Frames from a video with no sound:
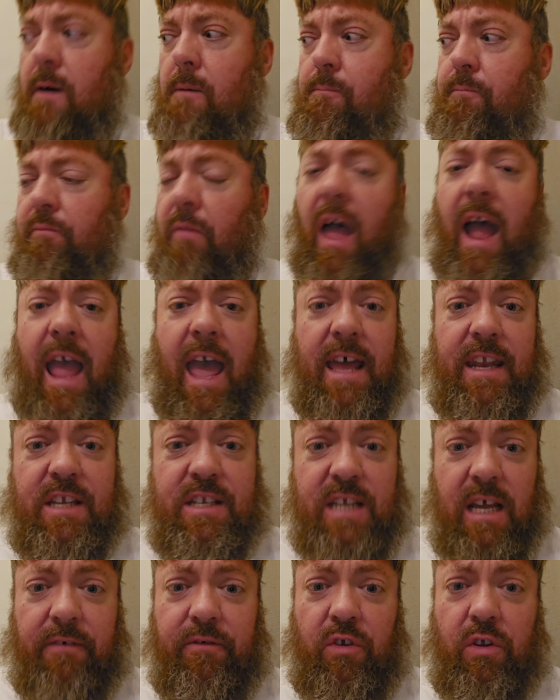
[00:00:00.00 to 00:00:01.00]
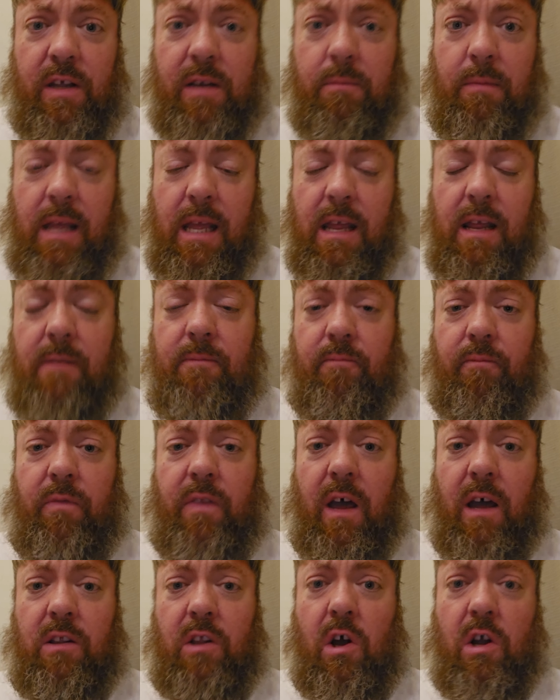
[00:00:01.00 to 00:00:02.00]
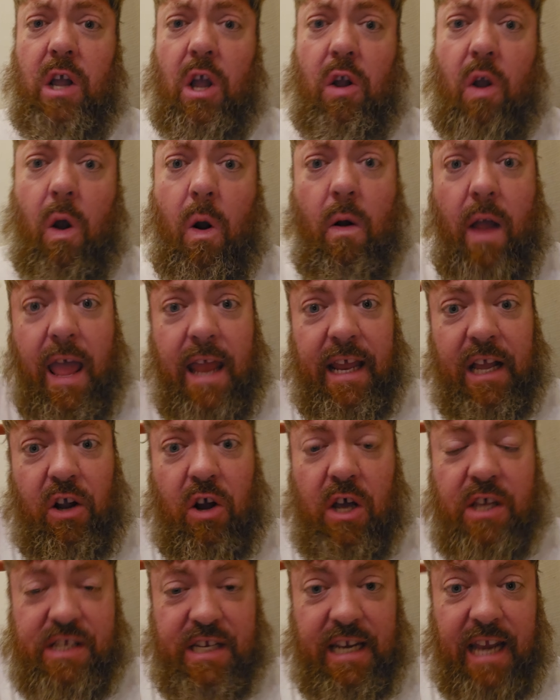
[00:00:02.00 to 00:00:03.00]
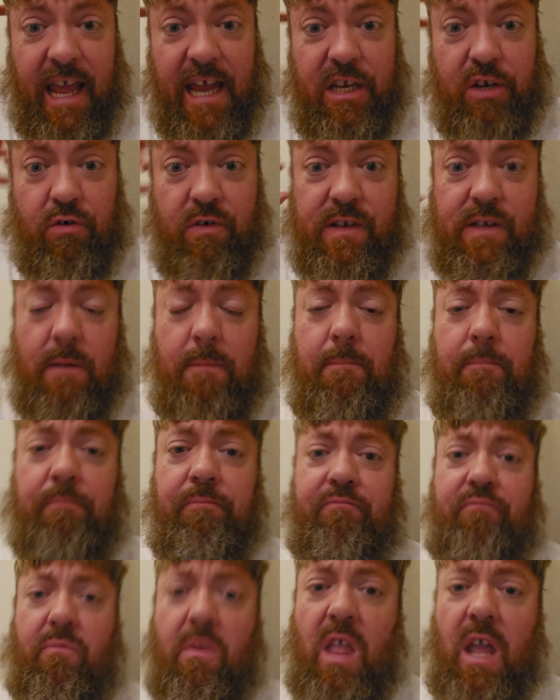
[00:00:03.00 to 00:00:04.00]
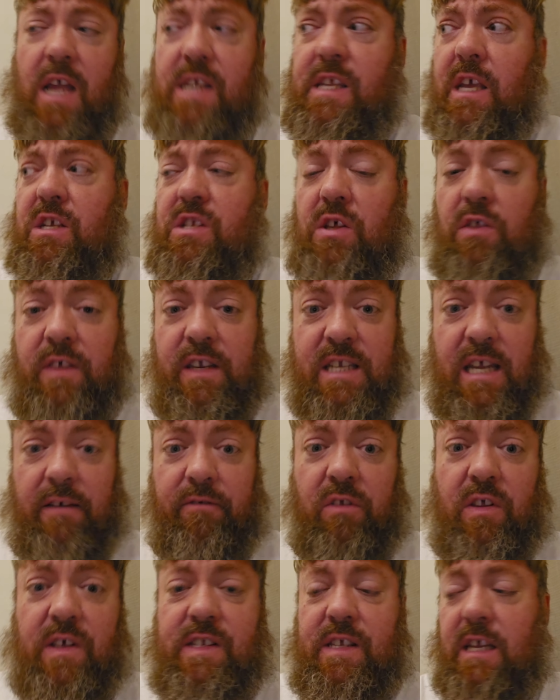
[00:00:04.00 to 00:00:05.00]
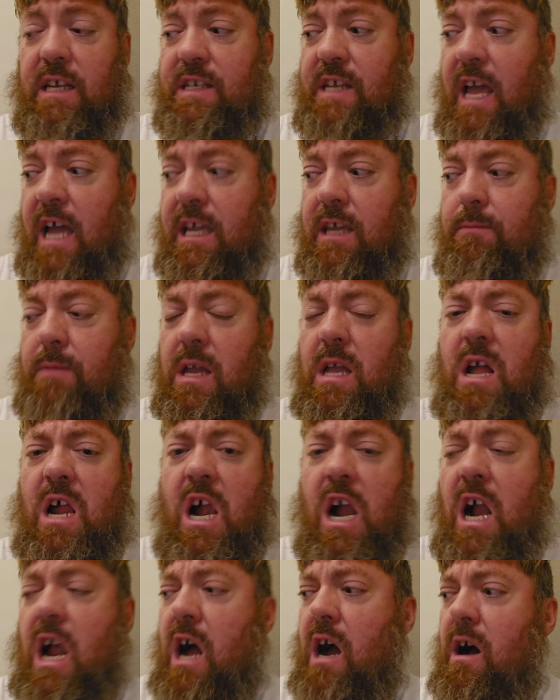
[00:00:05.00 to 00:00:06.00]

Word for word: Um, I had a devil in me not long ago, and it caused an aneurysm. It's like so the devil is attacking me.